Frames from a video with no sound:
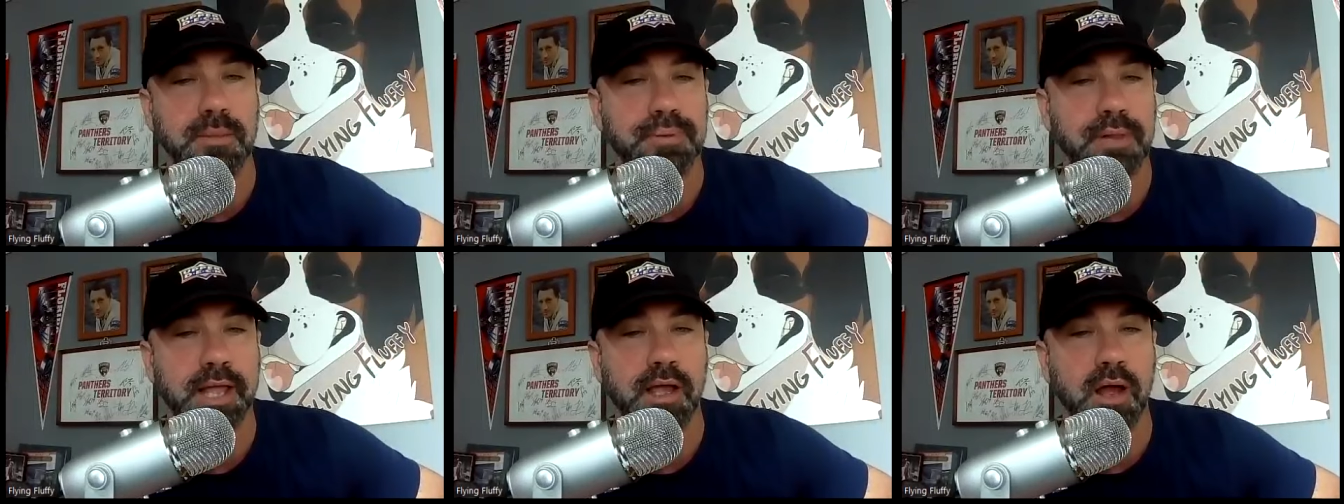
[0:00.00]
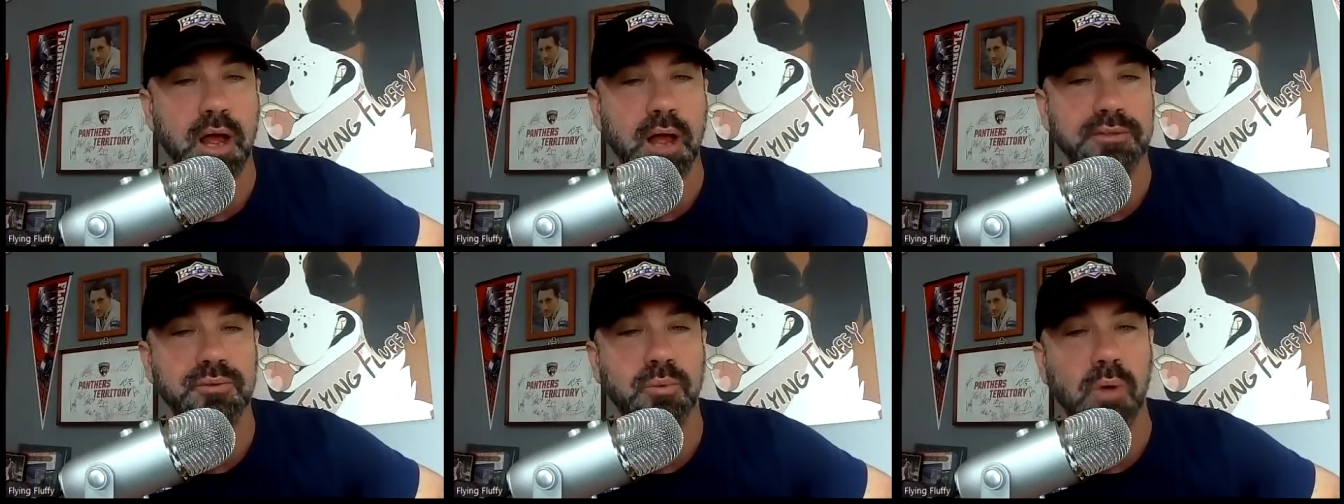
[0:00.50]
the
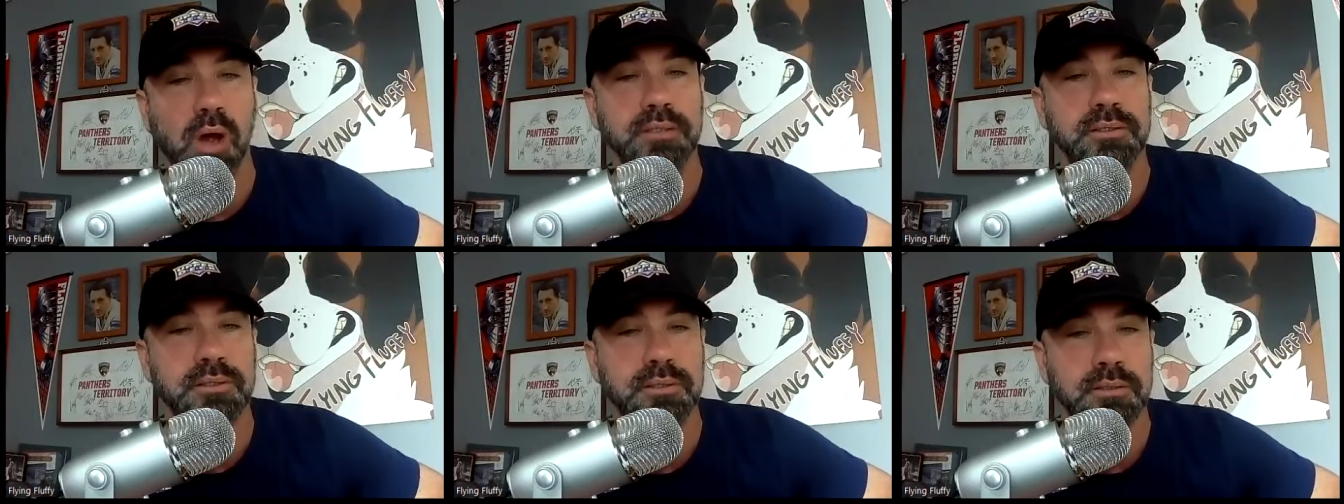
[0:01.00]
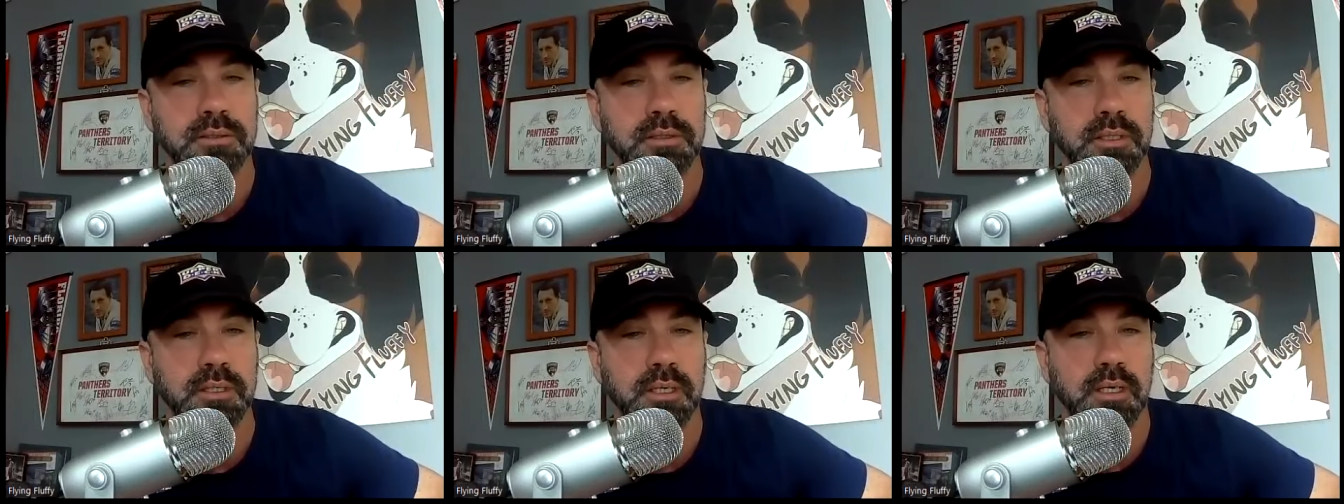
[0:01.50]
playoffs once,
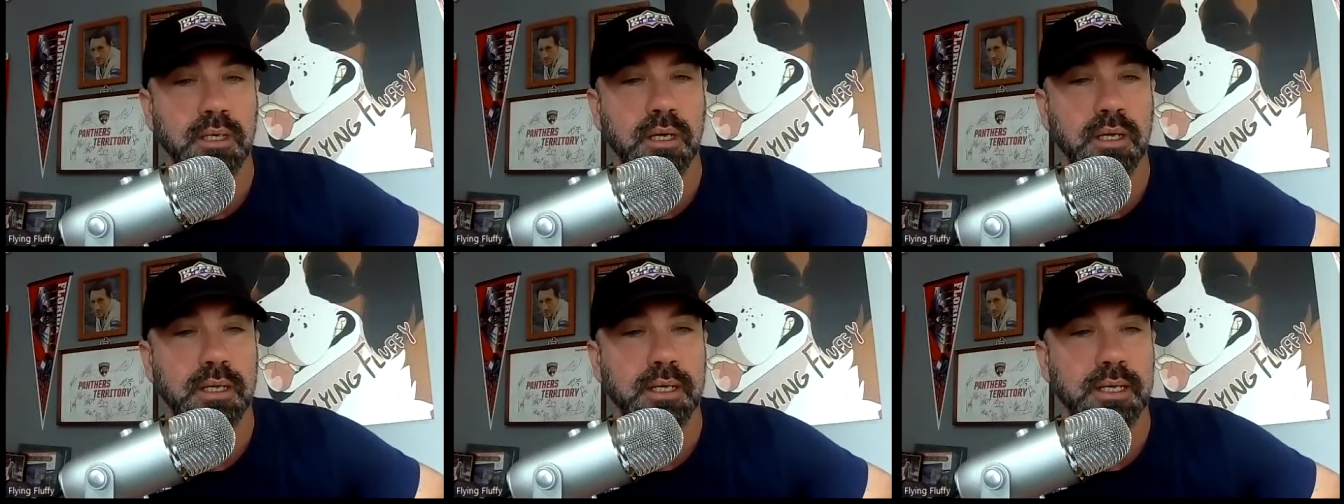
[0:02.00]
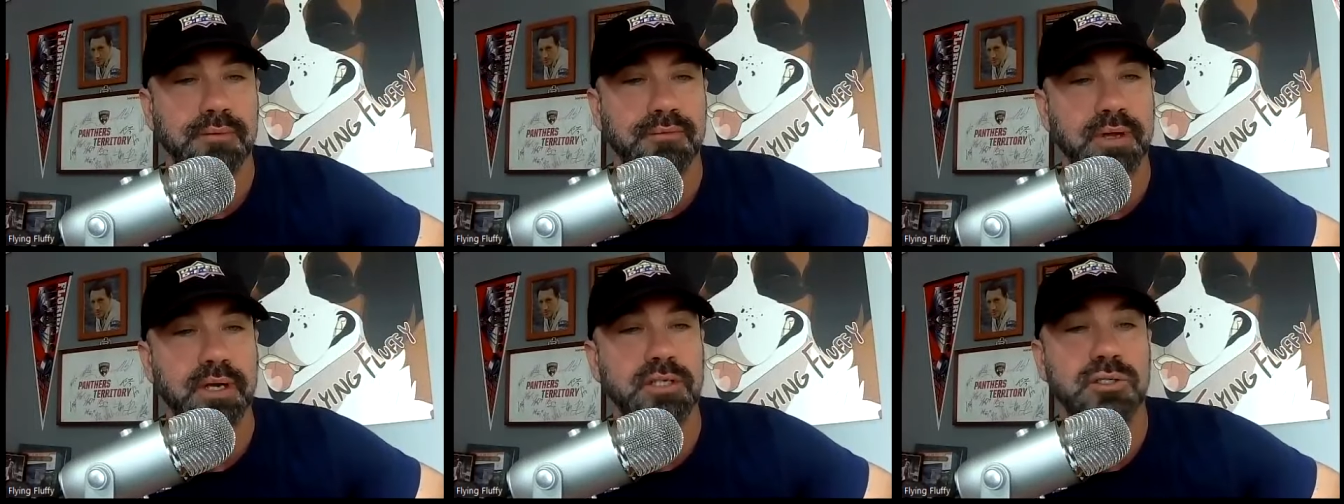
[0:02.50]

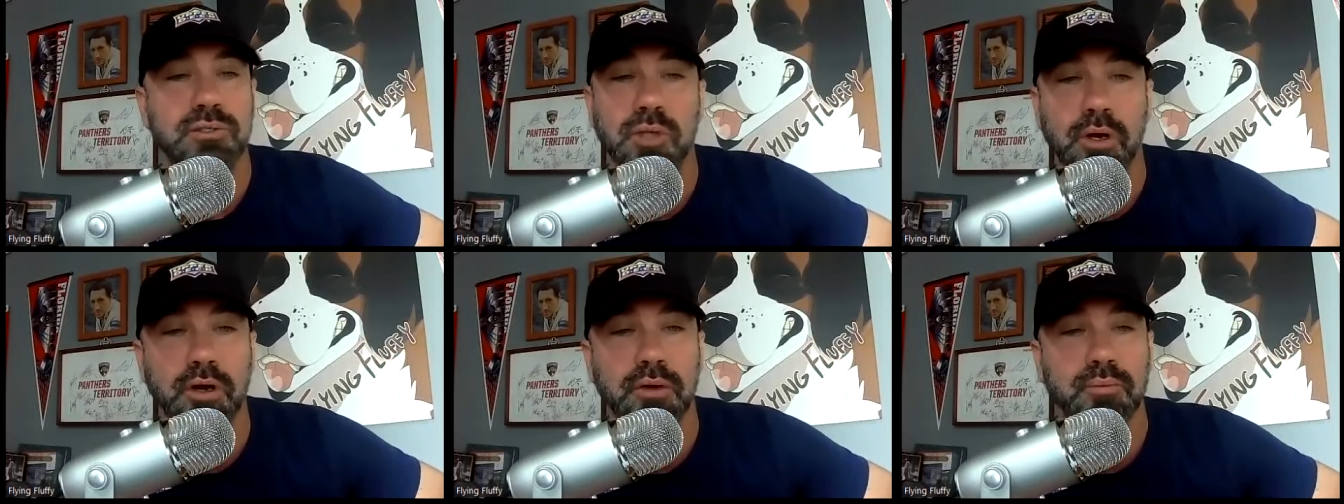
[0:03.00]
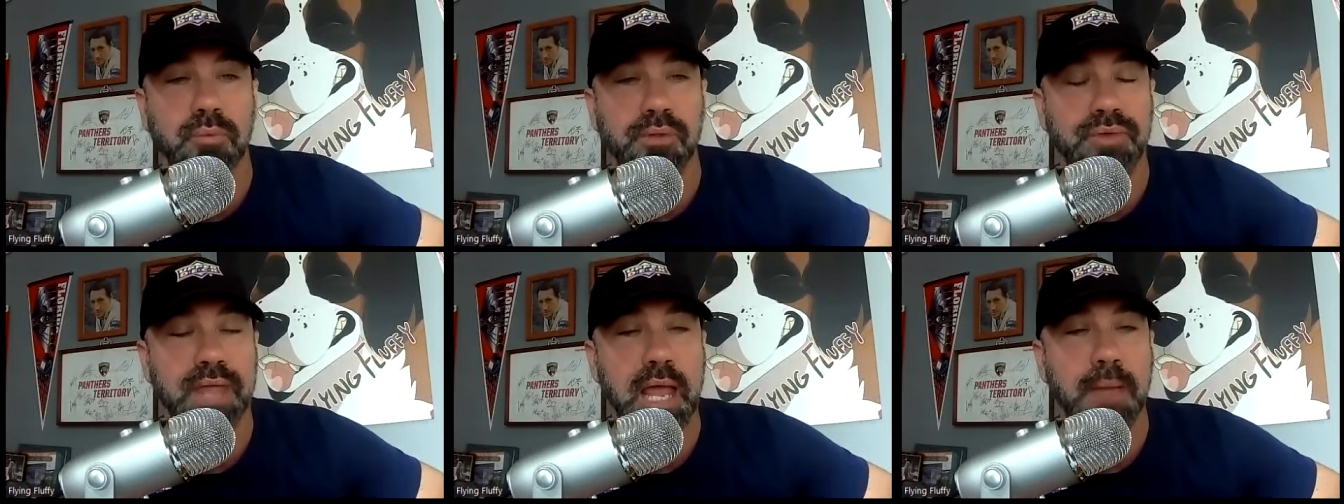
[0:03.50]
finished third
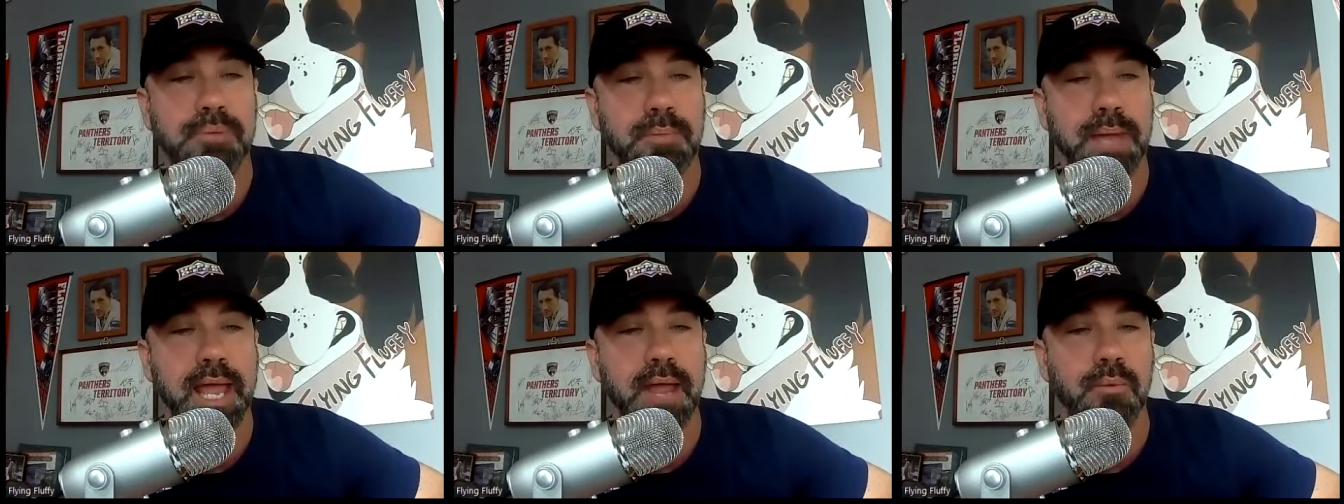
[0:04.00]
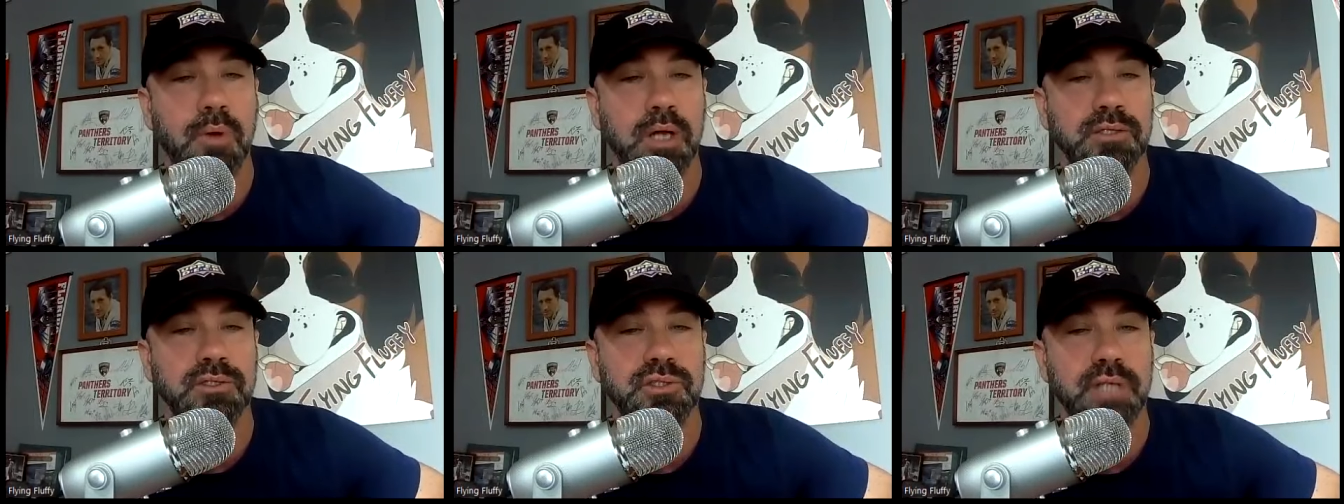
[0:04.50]
with Tampa Bay
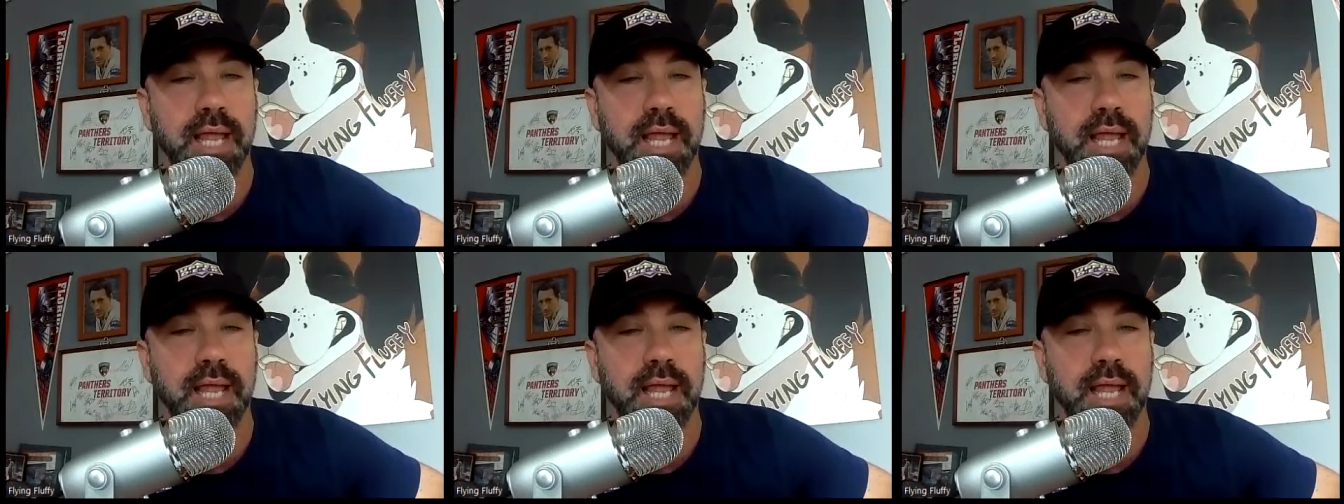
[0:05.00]
once,